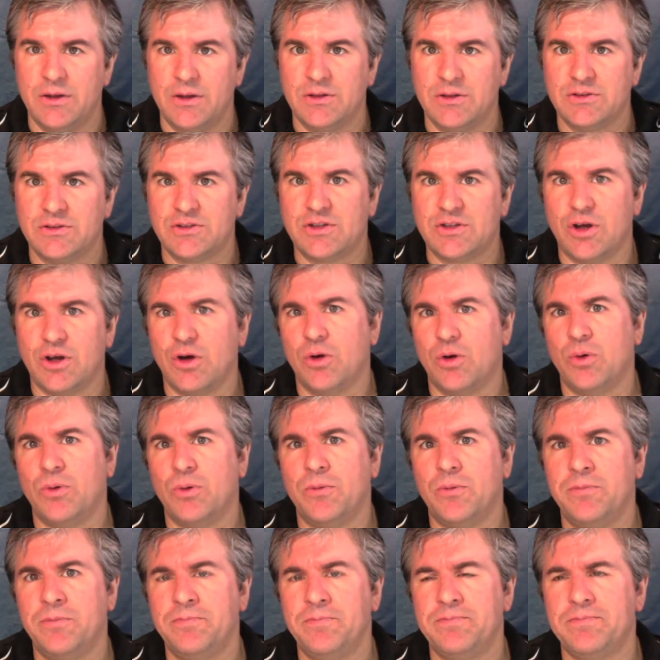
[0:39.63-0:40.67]

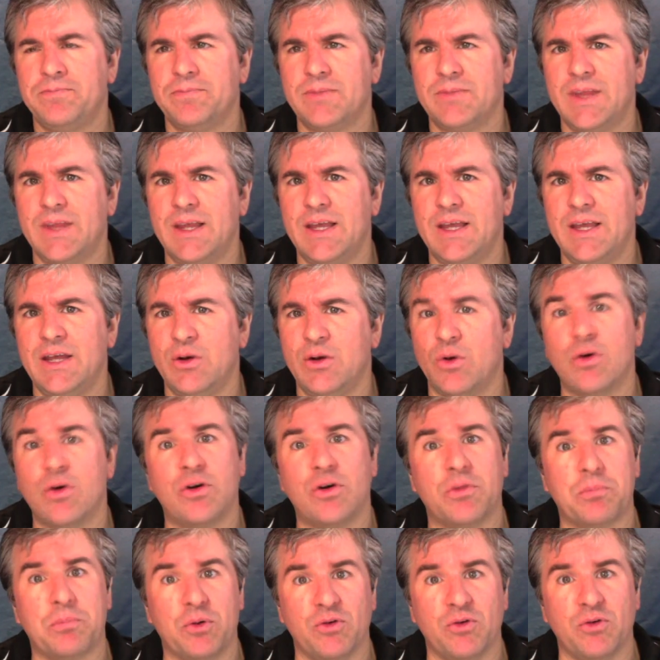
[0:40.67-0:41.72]
So, in order
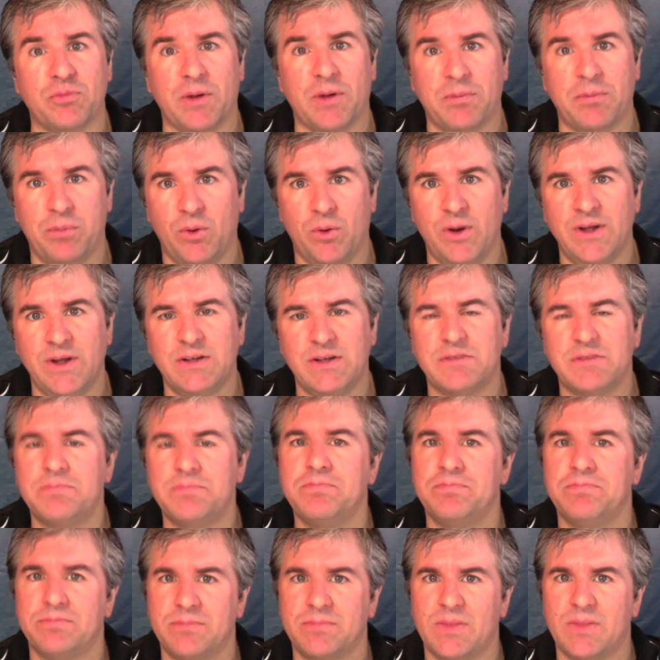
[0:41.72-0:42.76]
to prove my point,
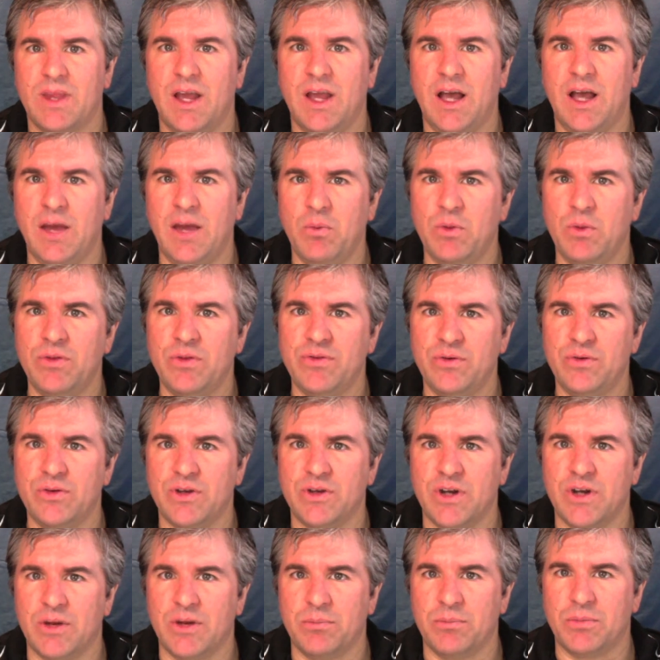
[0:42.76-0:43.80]
I went through the
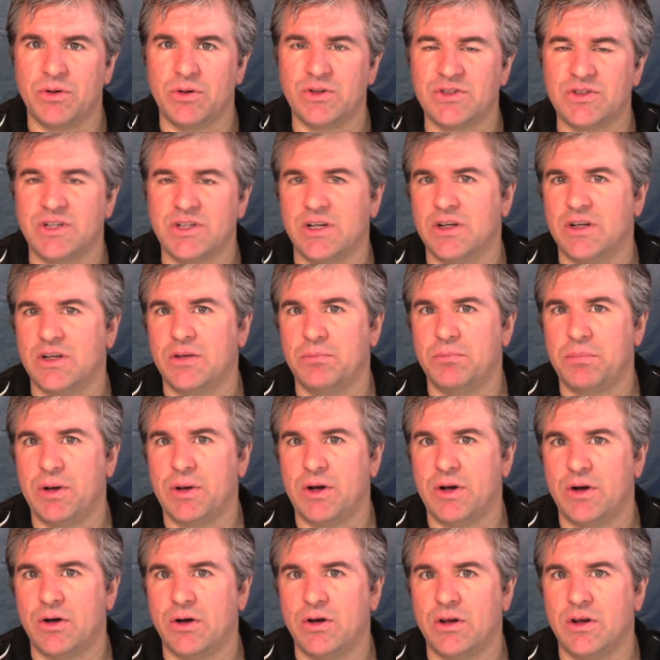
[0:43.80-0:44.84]
numbers and
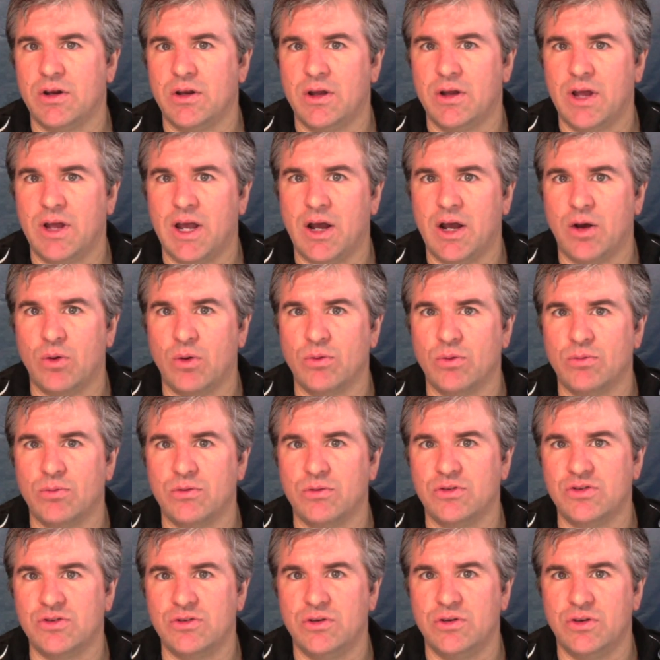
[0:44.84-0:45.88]
compared how
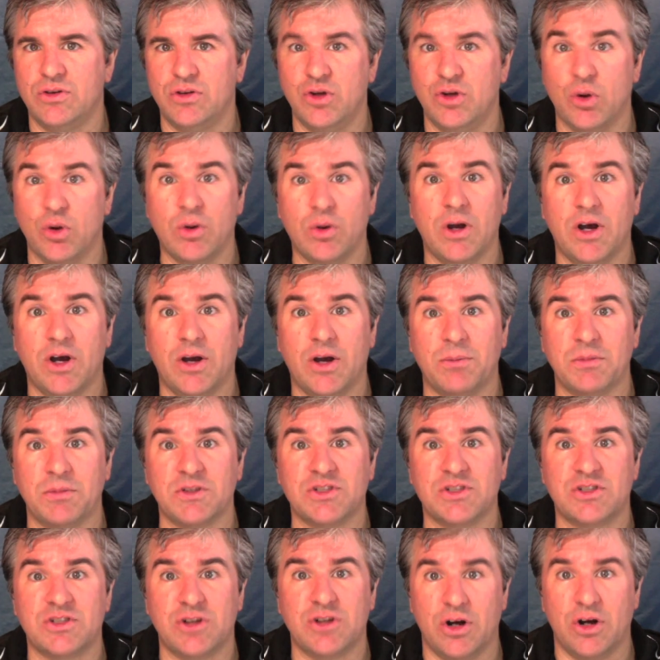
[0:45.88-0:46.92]

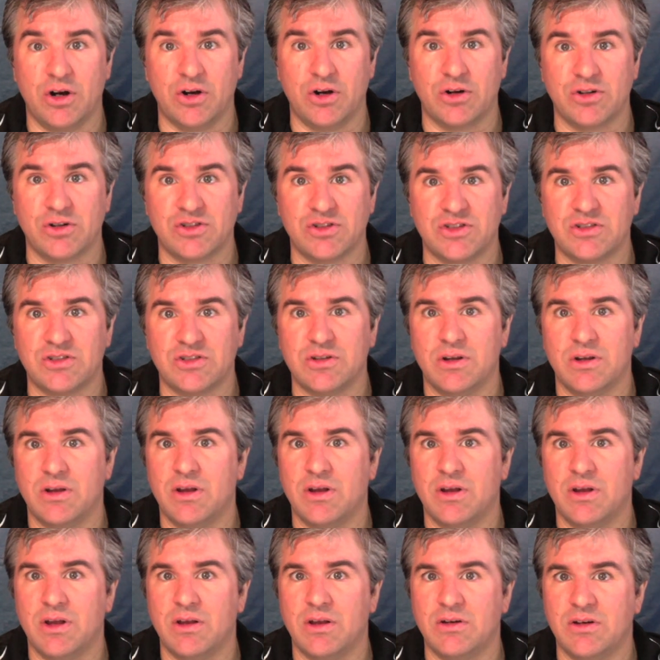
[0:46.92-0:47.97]
Yokohama's starters
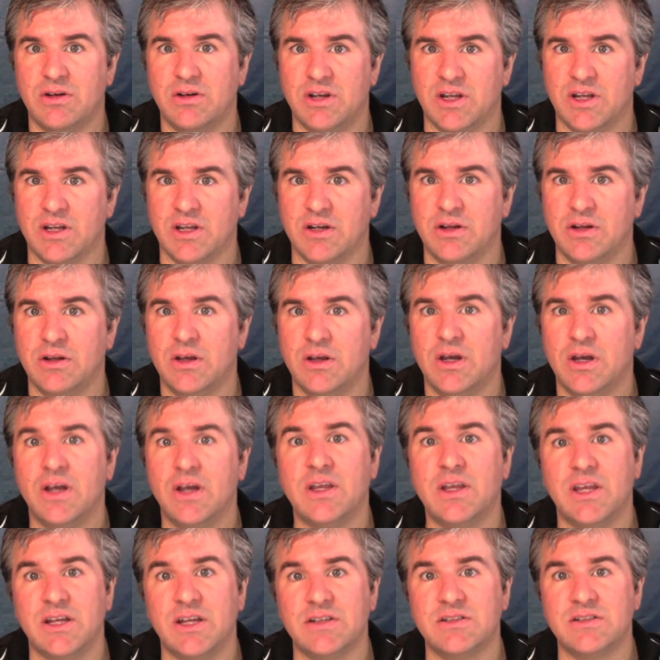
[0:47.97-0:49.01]
did
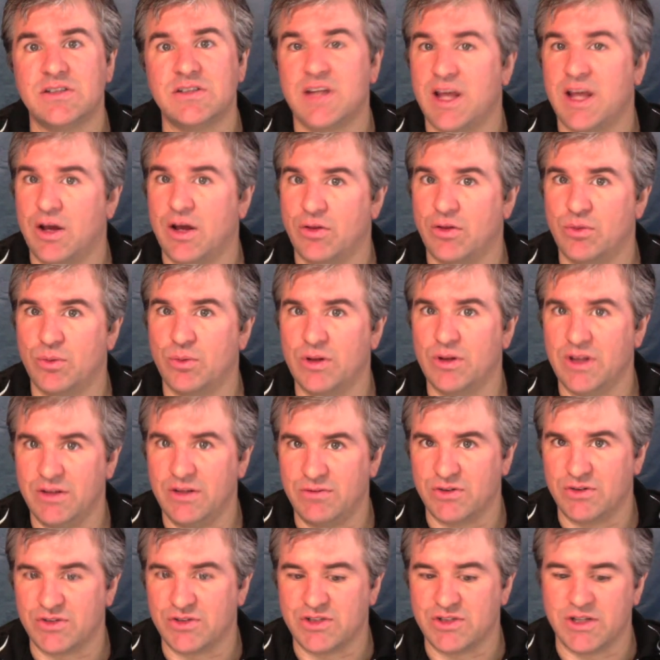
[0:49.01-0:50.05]
against how the
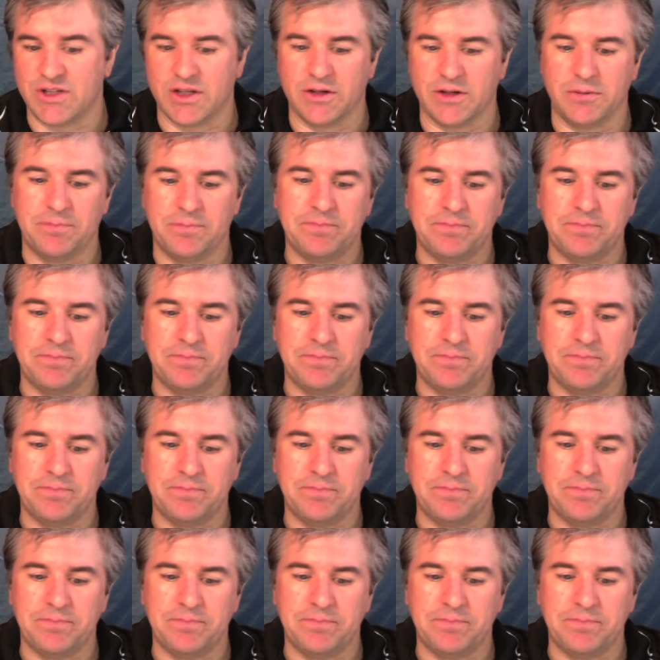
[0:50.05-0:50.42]
relievers did.